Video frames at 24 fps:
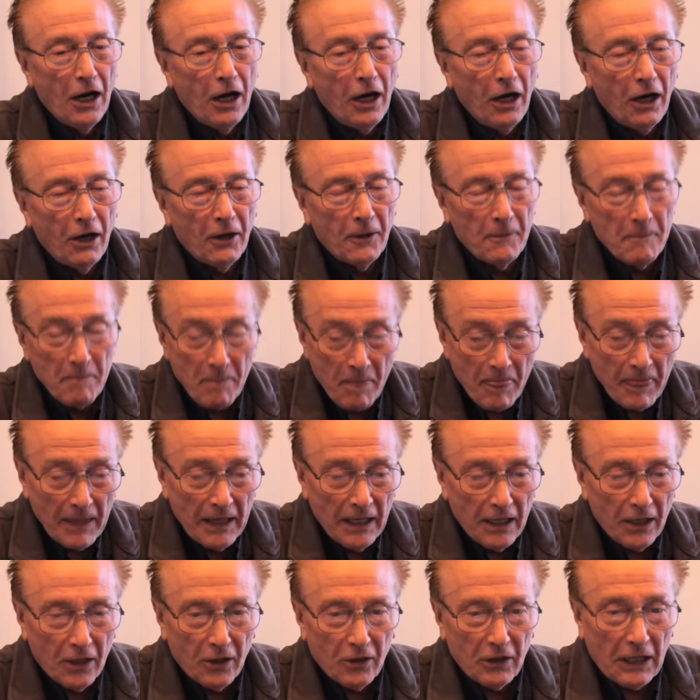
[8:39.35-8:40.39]
oh,
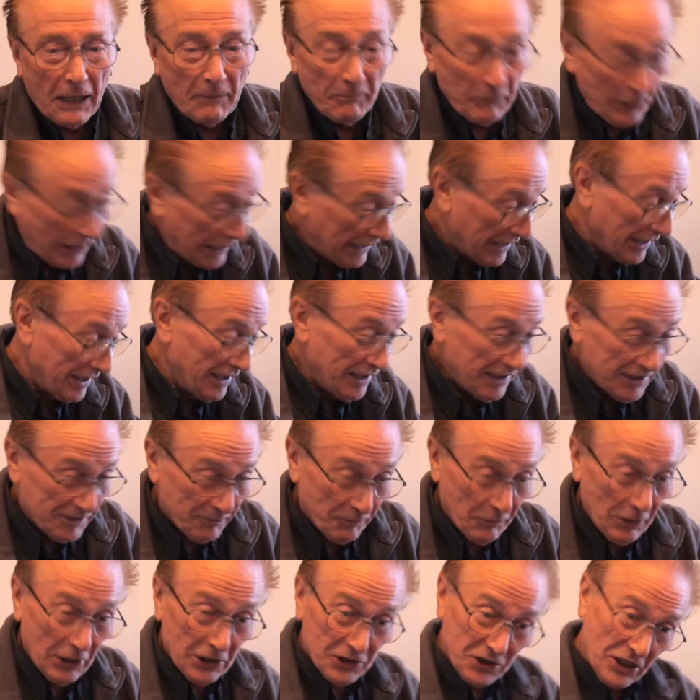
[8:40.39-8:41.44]
I'm making this
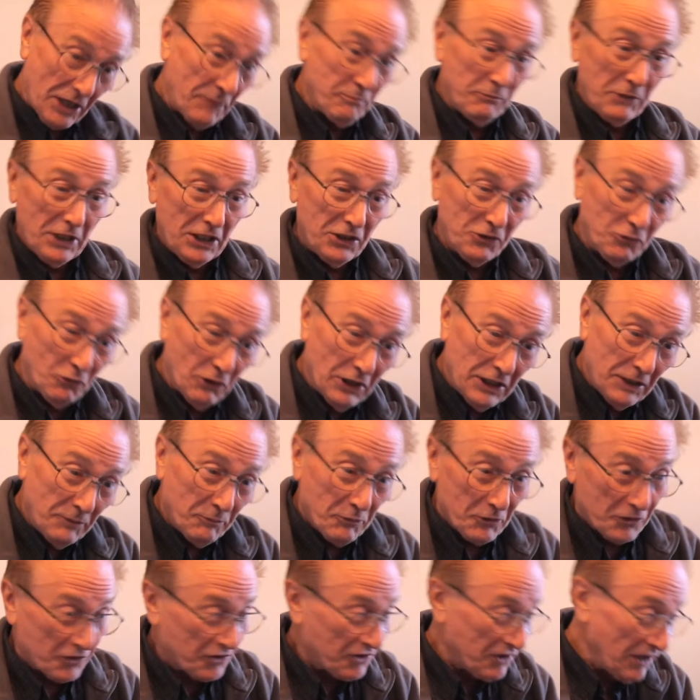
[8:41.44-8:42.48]
much. I made
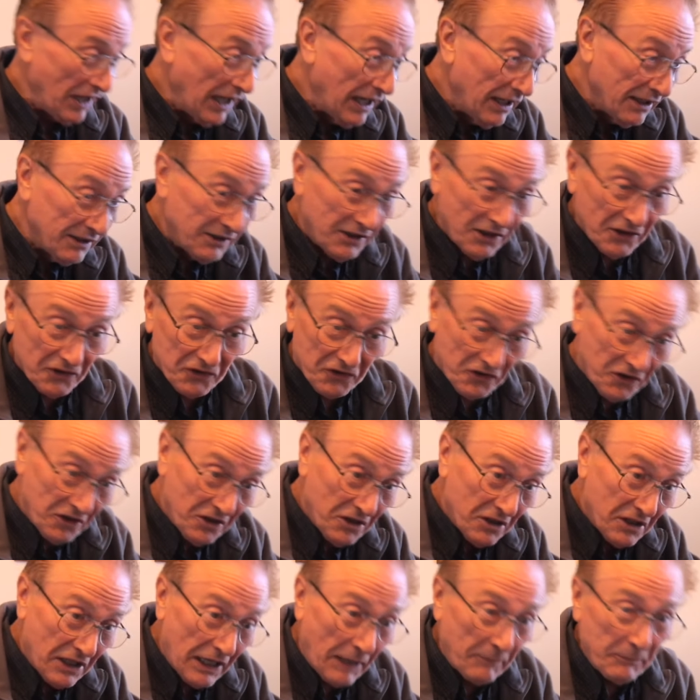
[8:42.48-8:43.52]
20% this
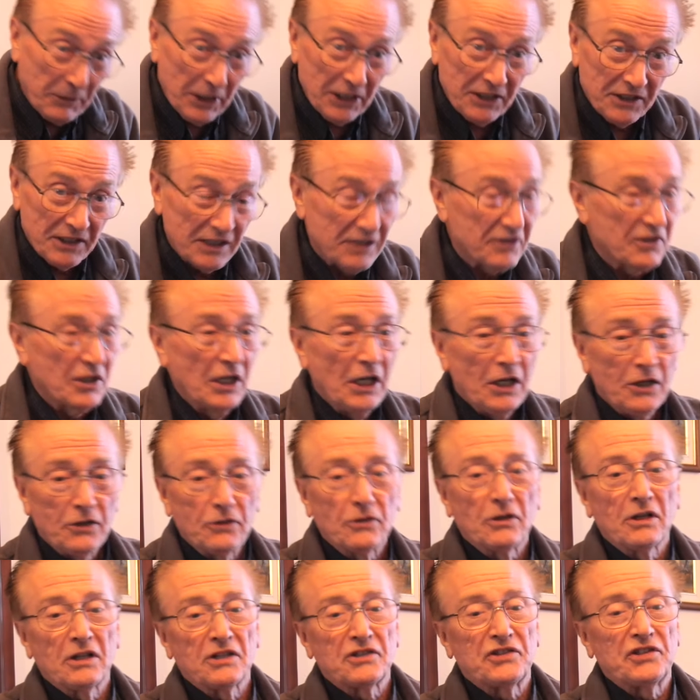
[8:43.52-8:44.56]
year. I made this.
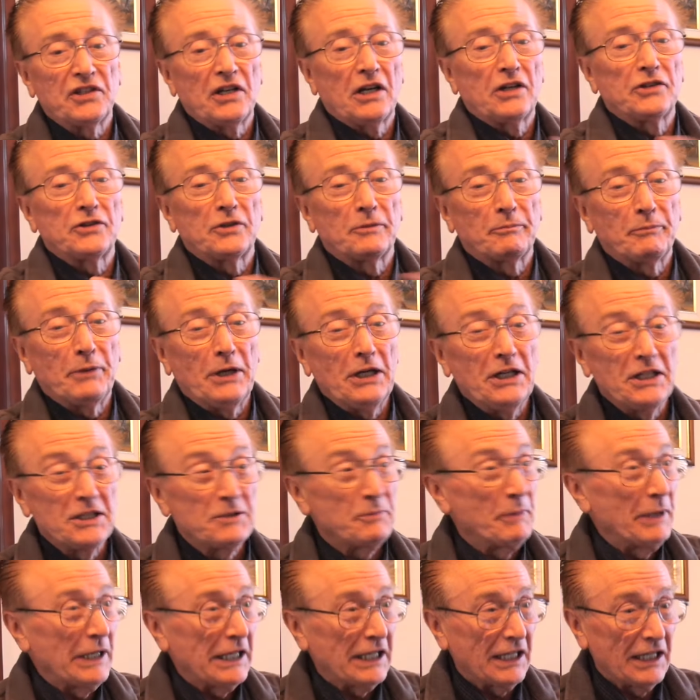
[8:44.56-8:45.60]
You're going to see all your buddies
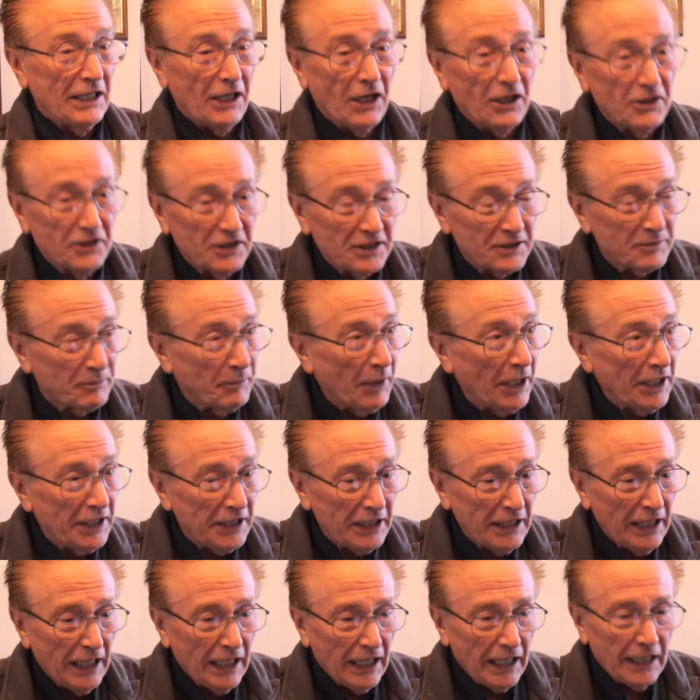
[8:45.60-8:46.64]
making all this
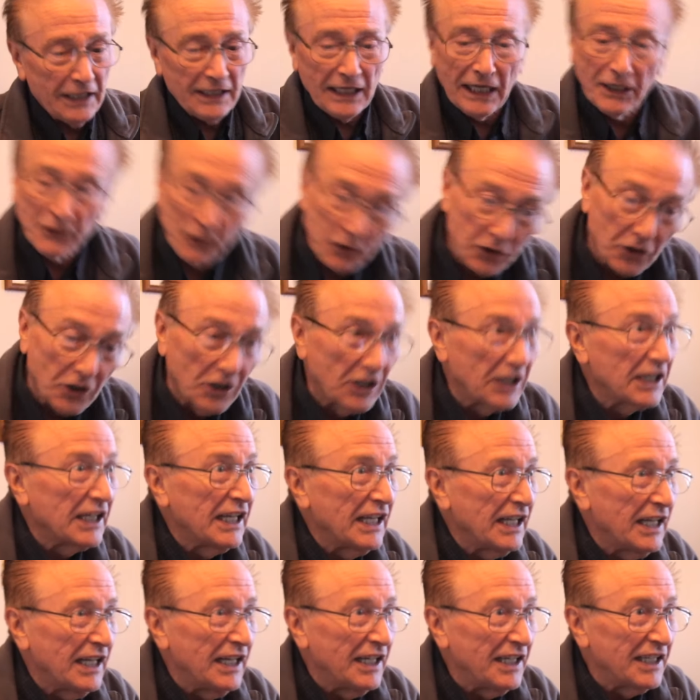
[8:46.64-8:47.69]
money. And then you're going to
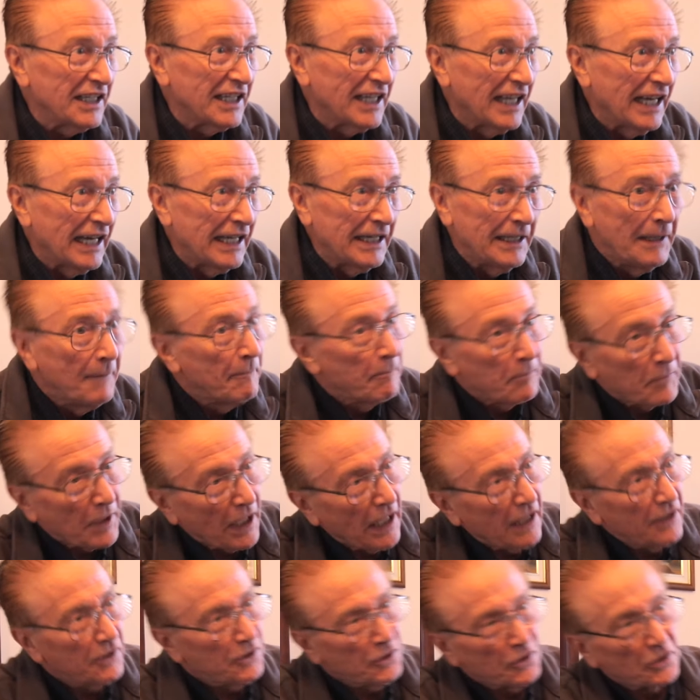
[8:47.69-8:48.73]
get in again,
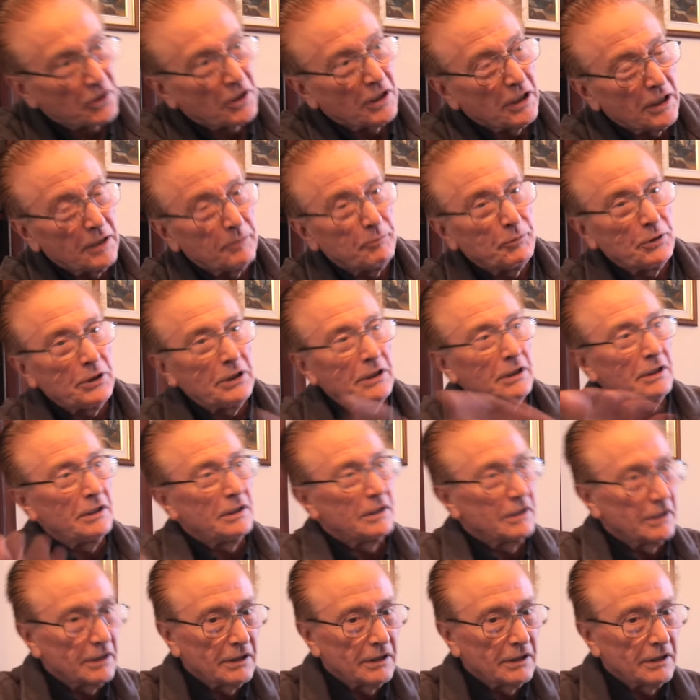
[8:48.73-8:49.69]
and you're going to be